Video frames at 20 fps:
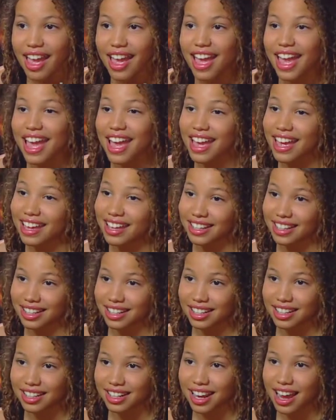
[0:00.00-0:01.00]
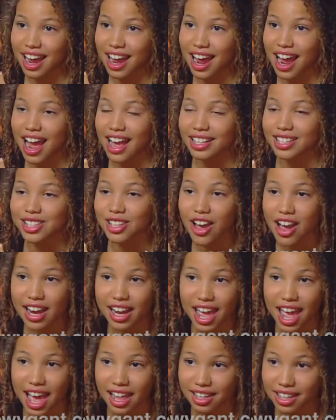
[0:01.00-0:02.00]
And I saw an
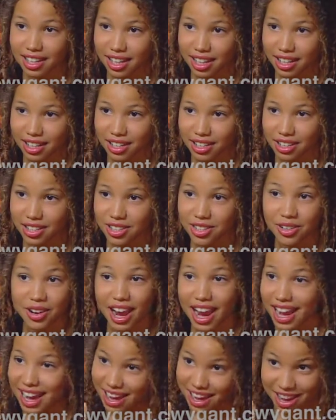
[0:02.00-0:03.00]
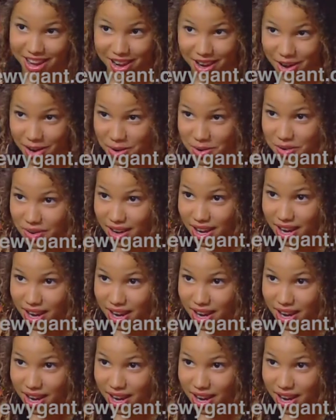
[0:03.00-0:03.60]
alligator, so I didn't go